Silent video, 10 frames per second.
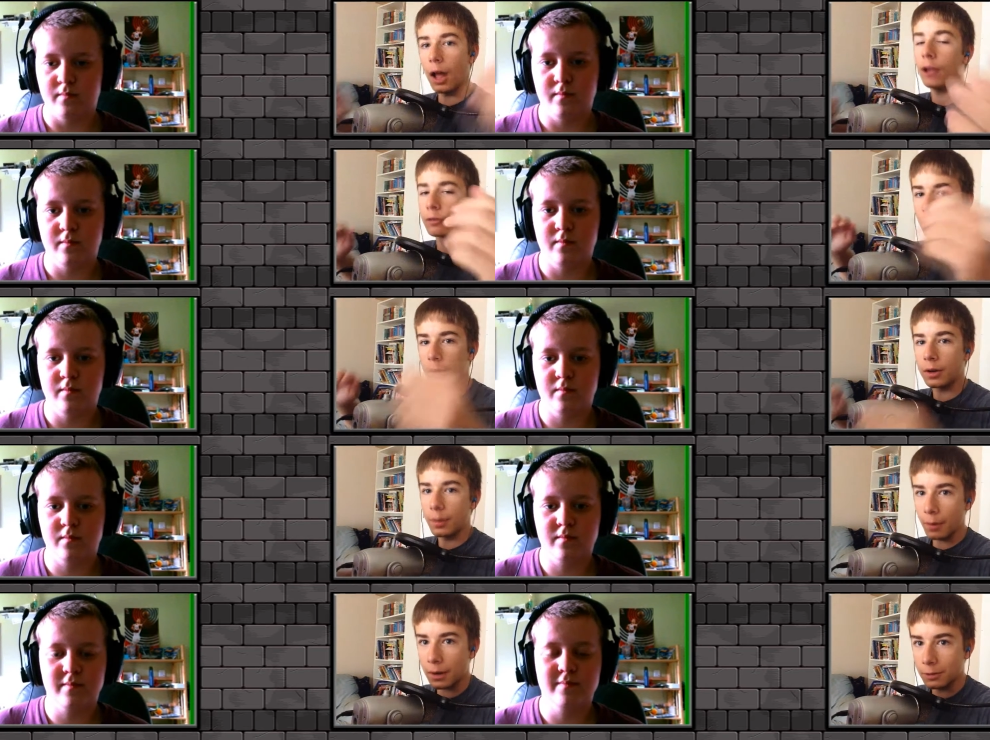Speaker 1: Hello
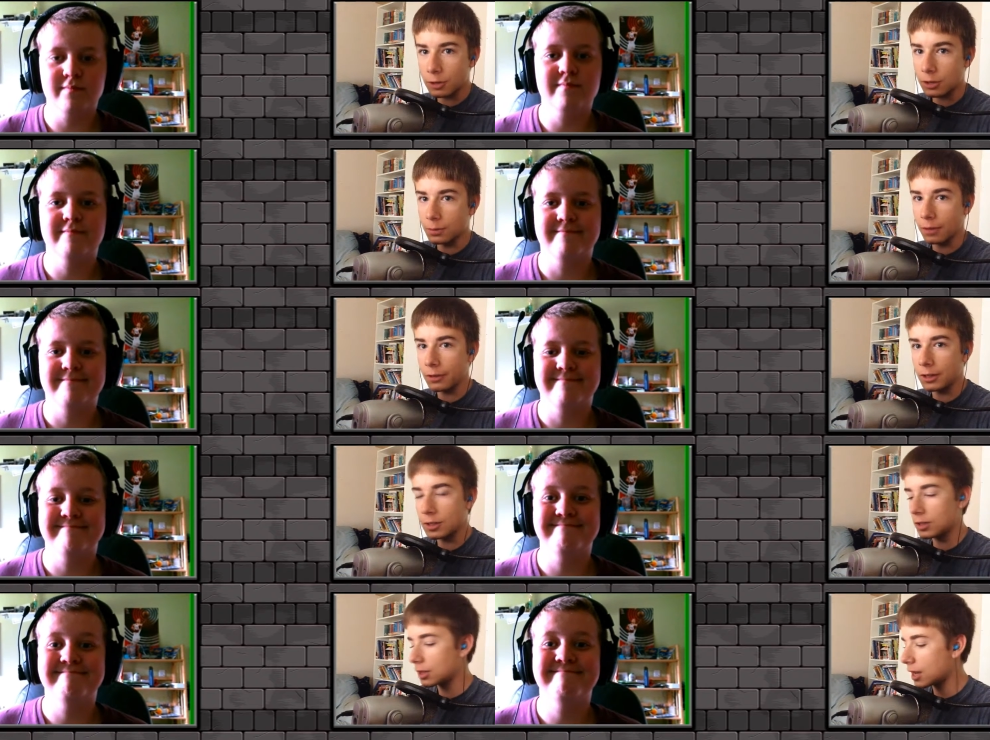everyone, my name is Stretch Malone, and
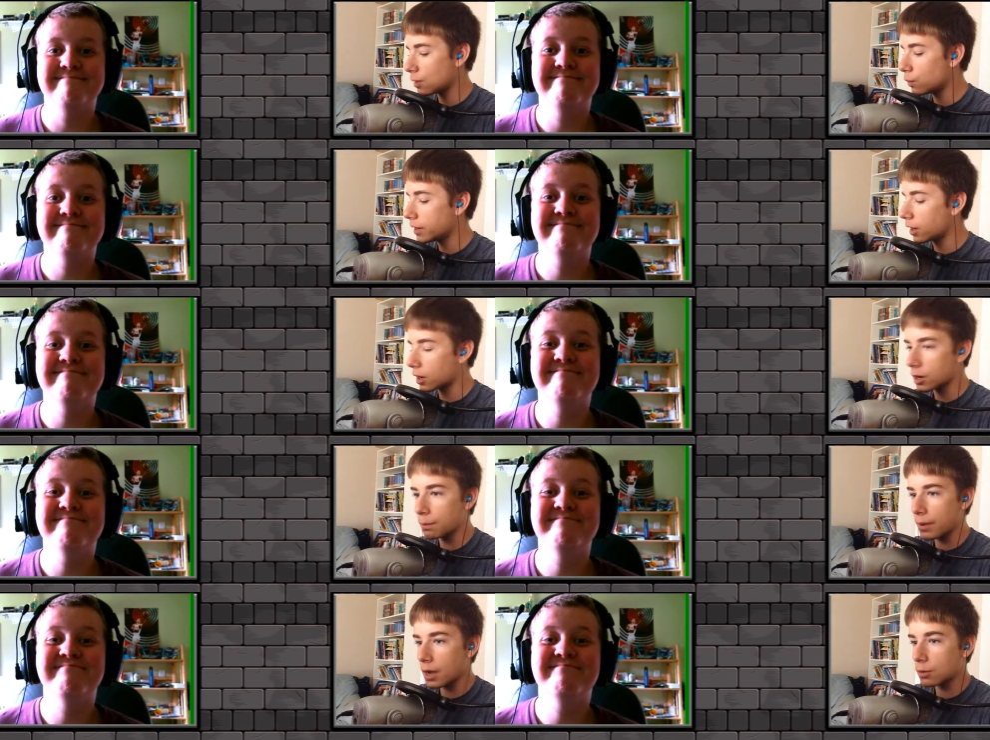today we are
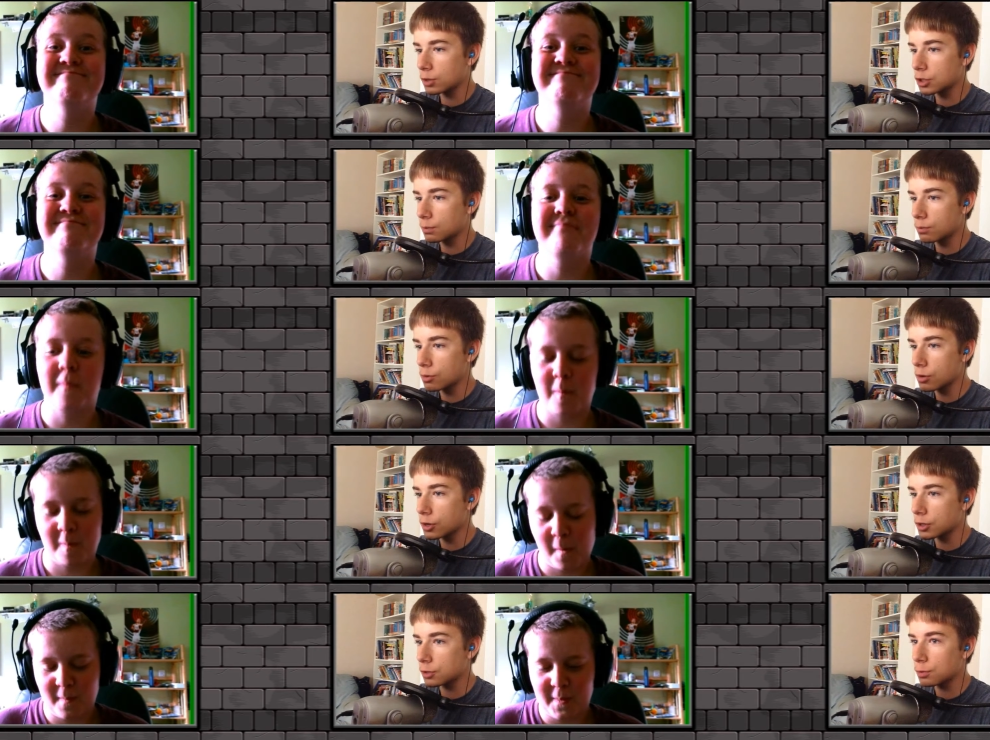back with some
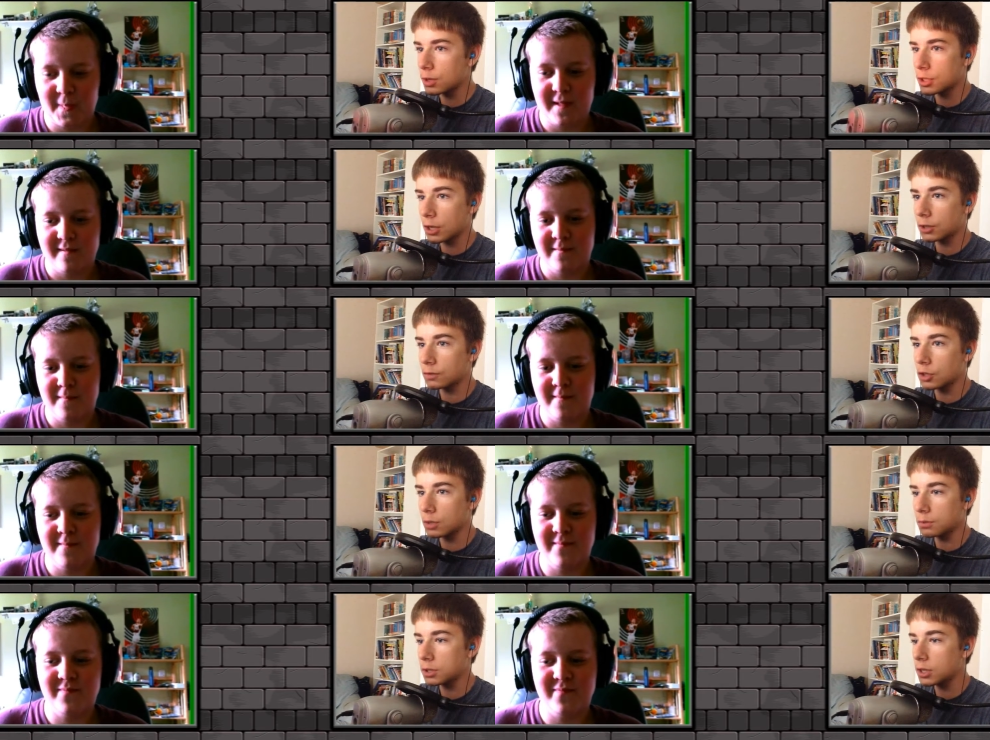more Spooky House of
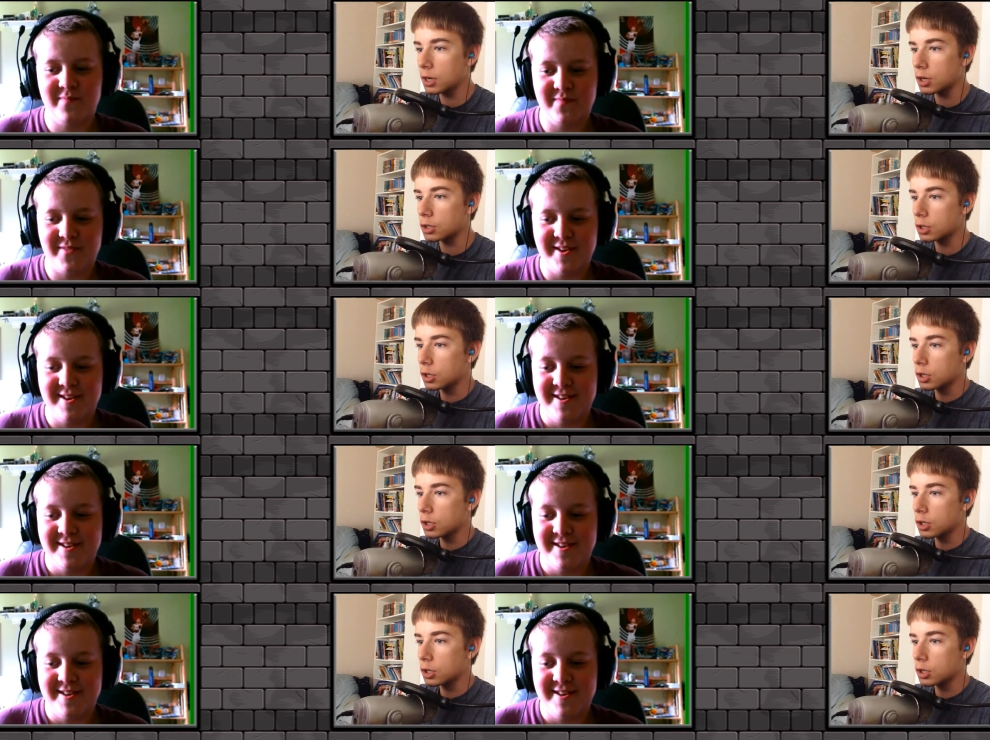Jump Scares.